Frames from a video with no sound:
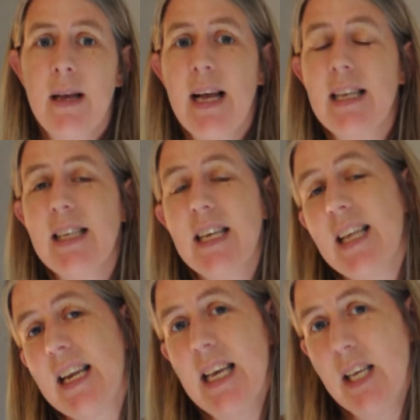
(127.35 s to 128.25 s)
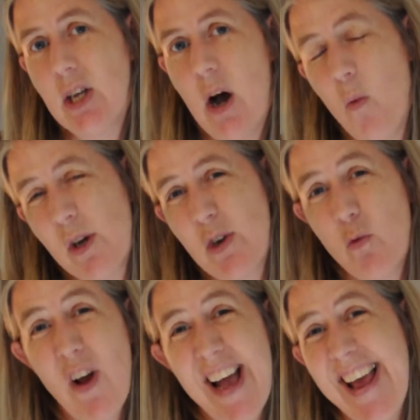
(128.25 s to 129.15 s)
It says that Esau was a
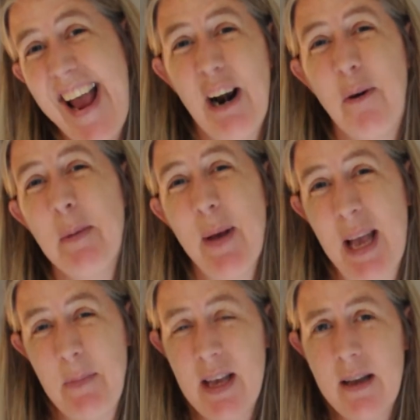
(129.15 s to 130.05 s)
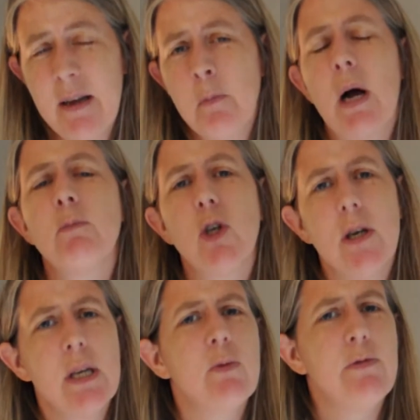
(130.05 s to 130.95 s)
red, hairy baby. I'm sure
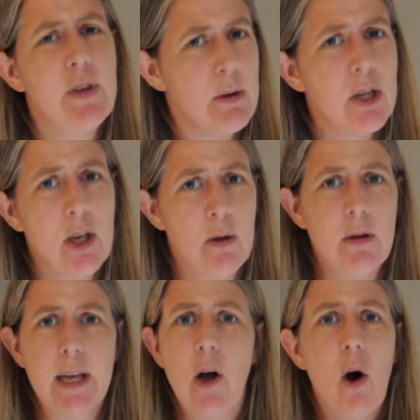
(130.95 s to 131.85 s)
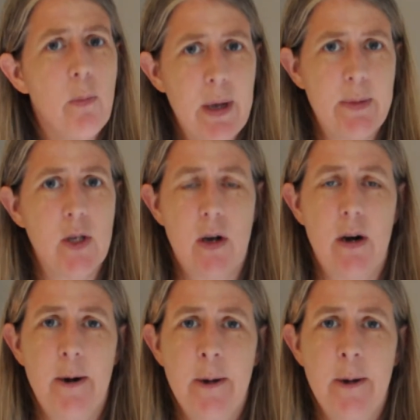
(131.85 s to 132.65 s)
he was very cute, like all babies are.